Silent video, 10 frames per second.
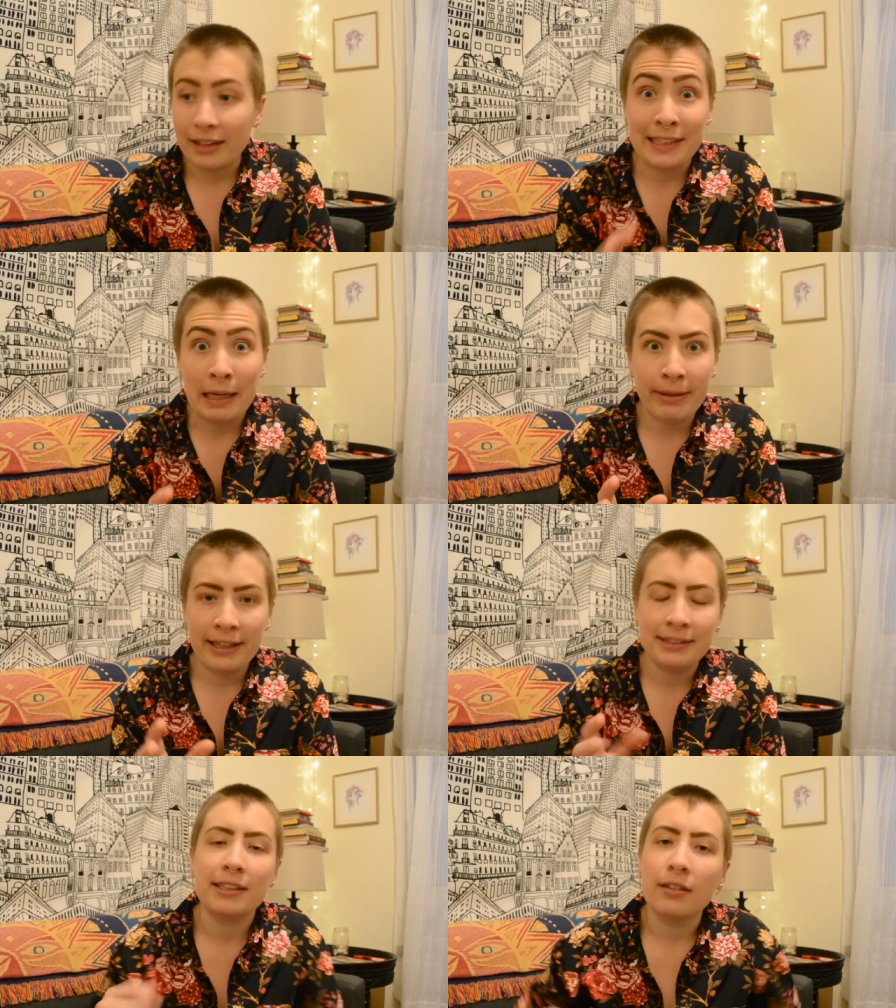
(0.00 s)

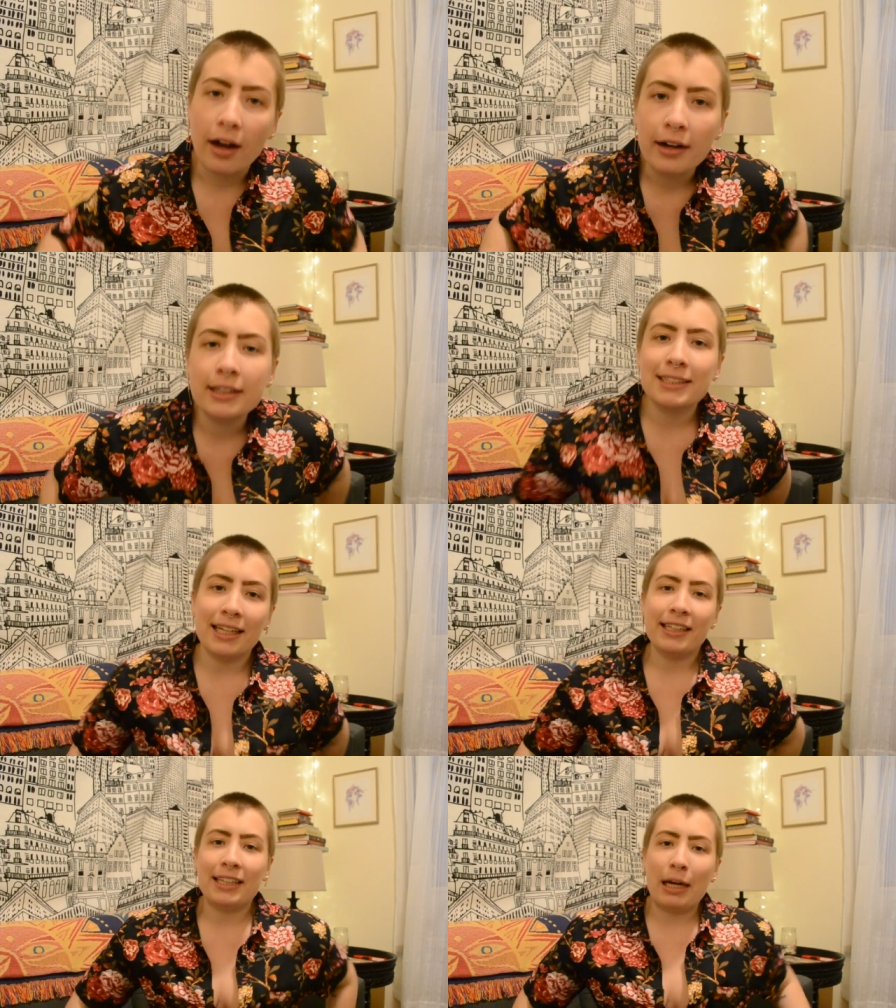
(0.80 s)
Damien Deluxe,
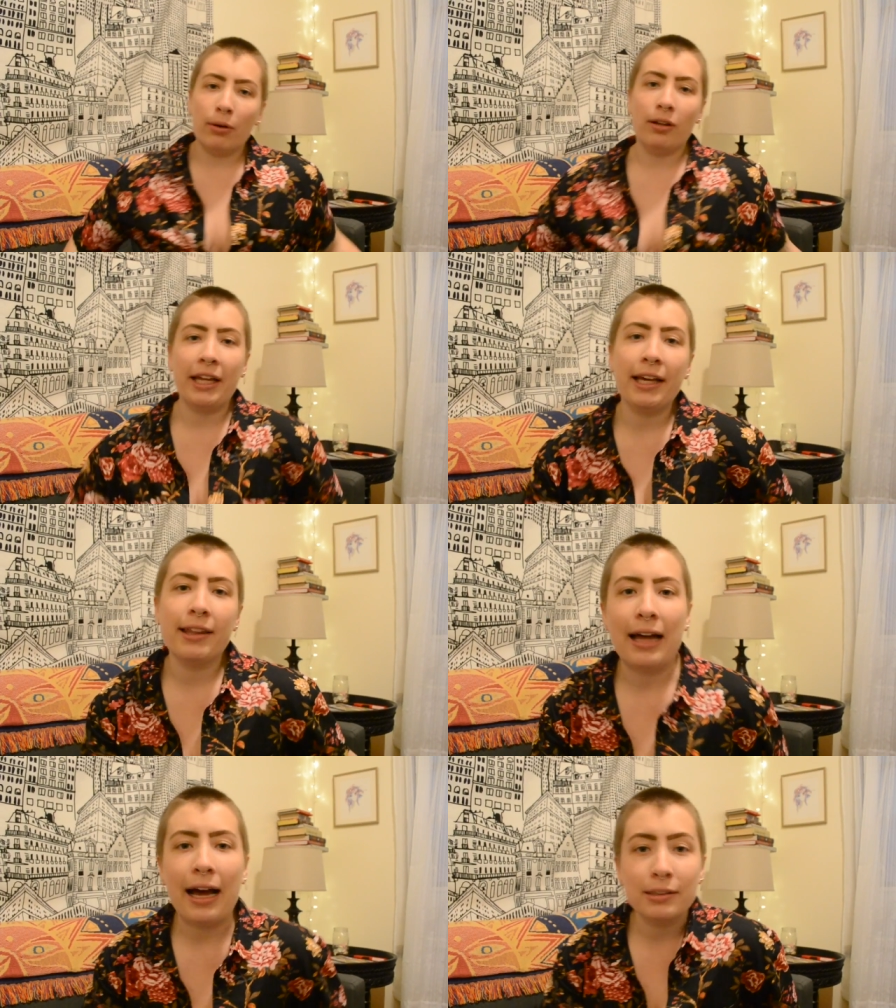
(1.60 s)
and I will link
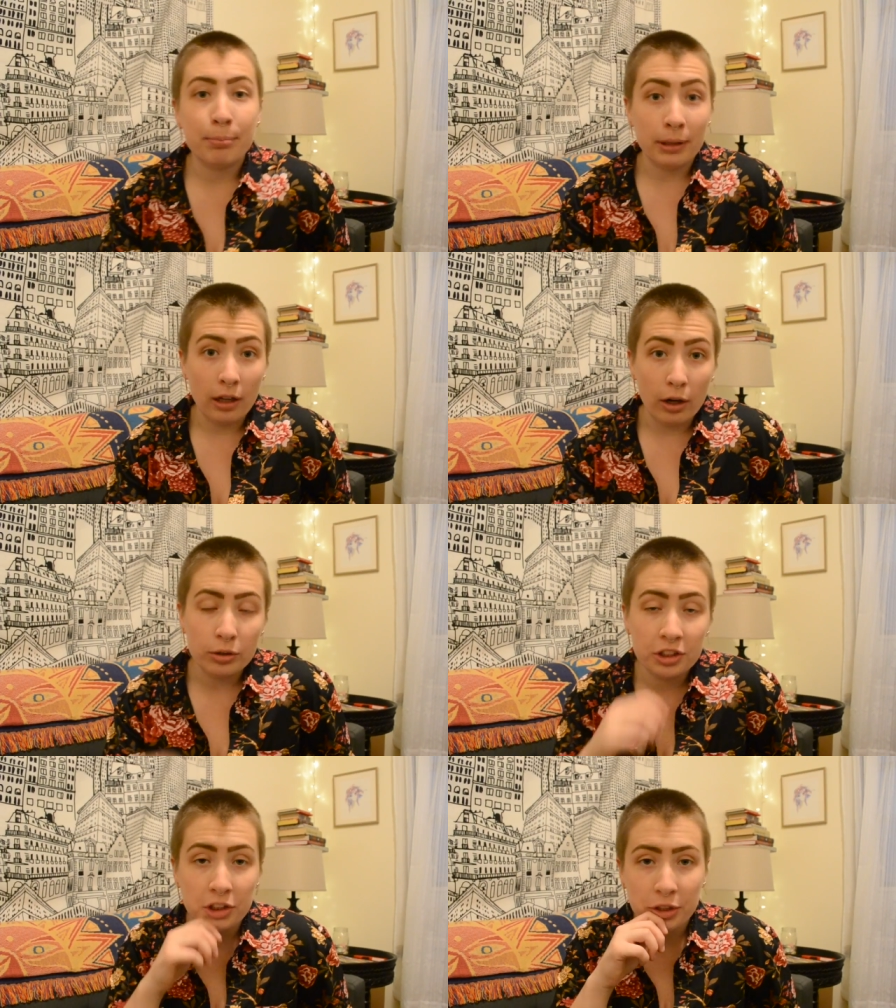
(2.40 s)
that
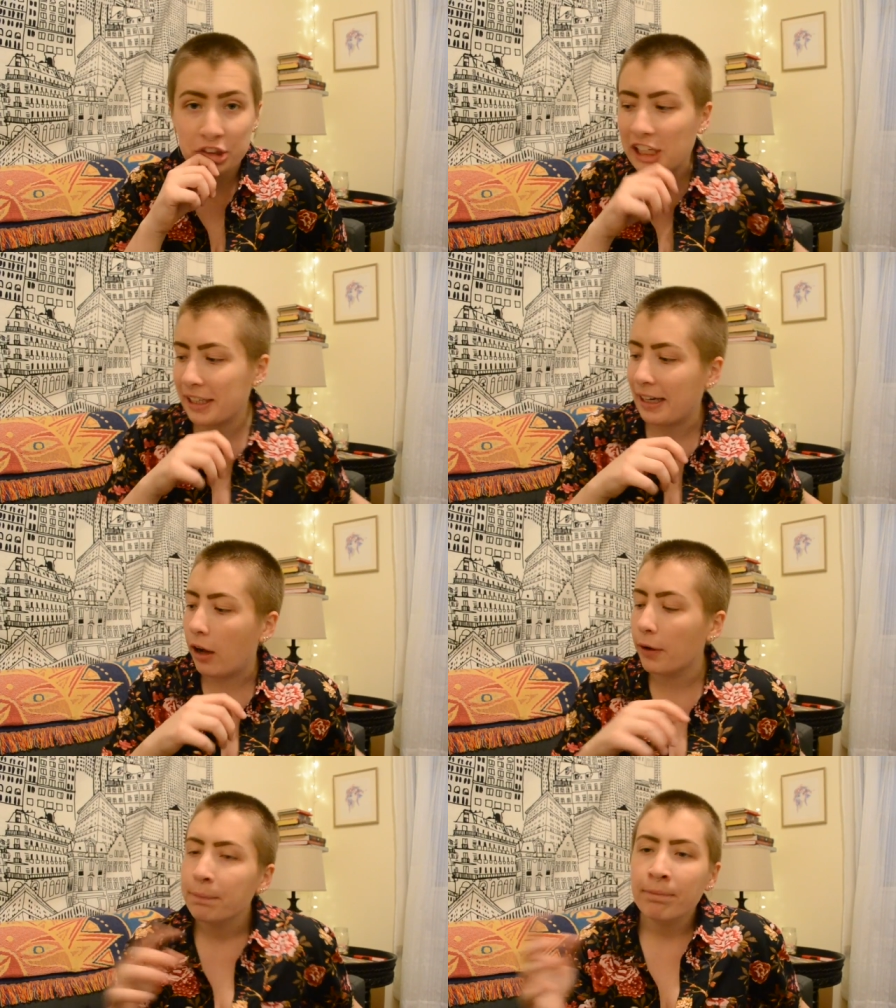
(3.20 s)
below so you can check it
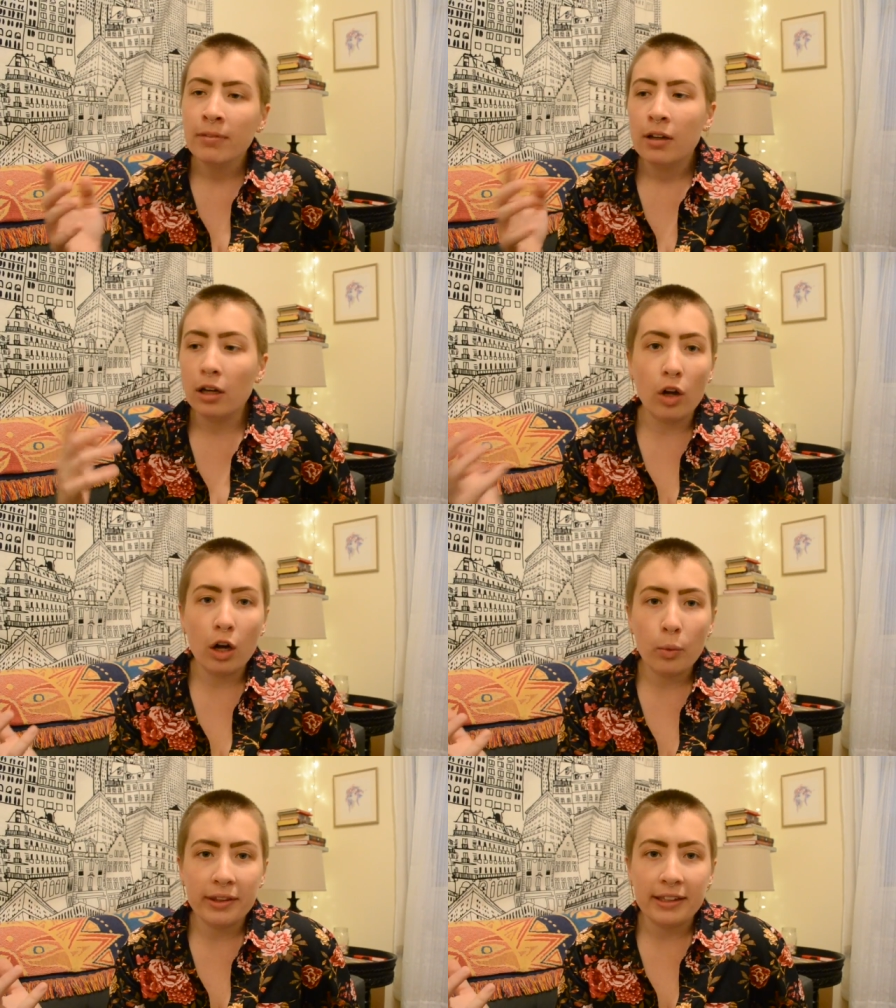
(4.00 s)
out,
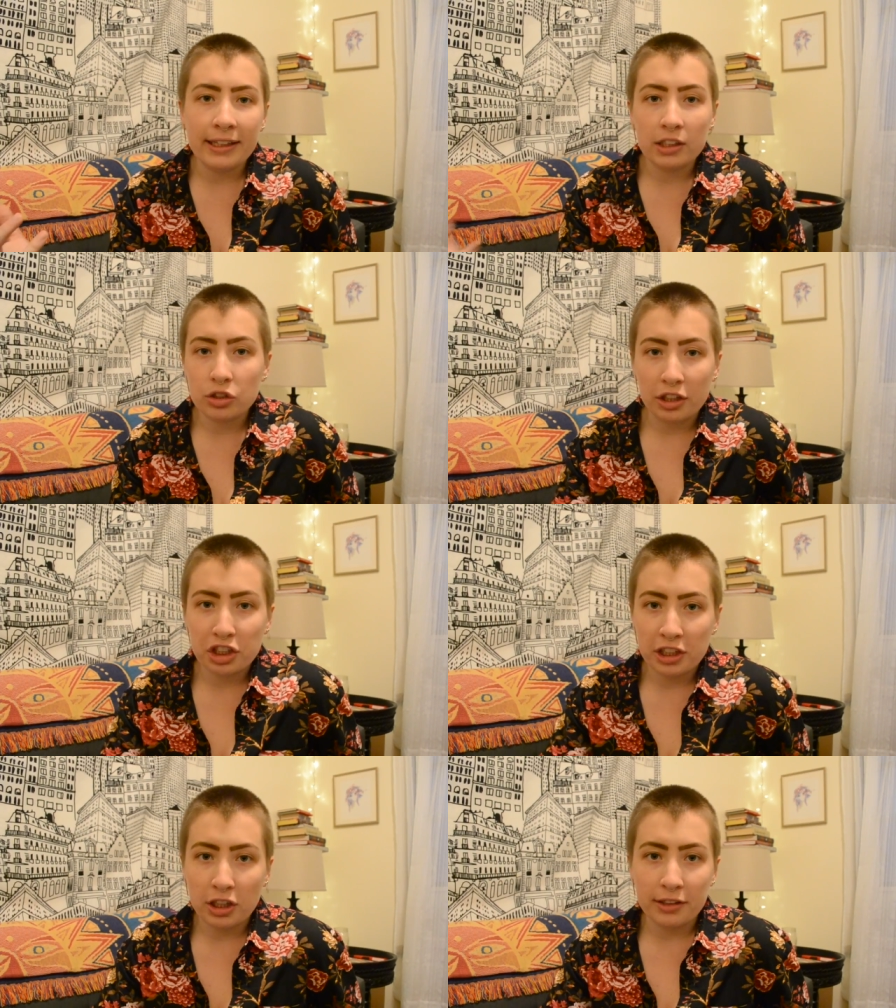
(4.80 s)
along with the
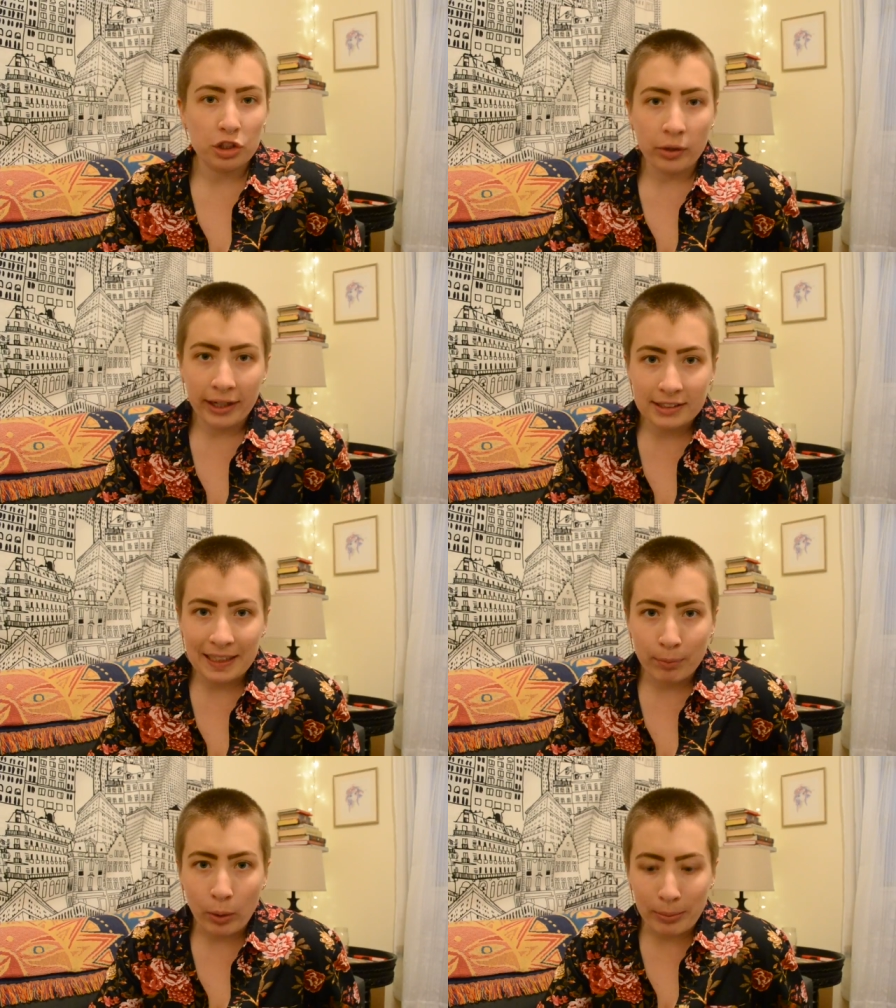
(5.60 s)
instructions on the
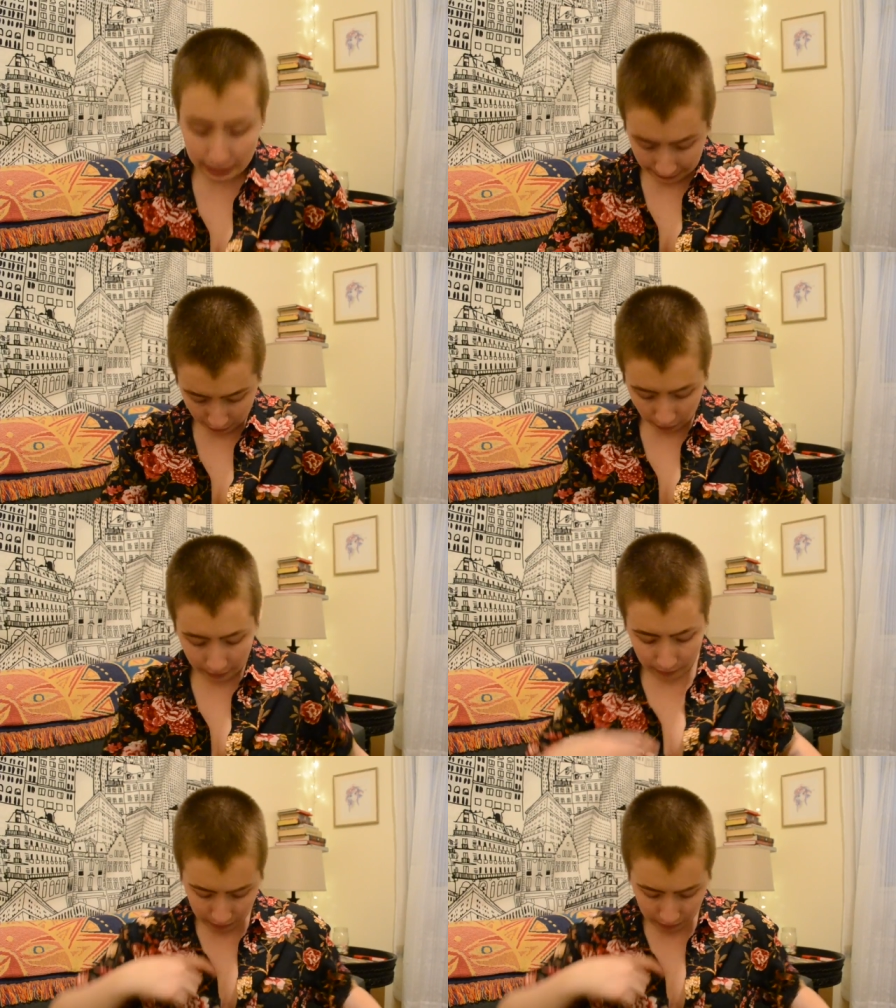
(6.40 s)
TransTape website on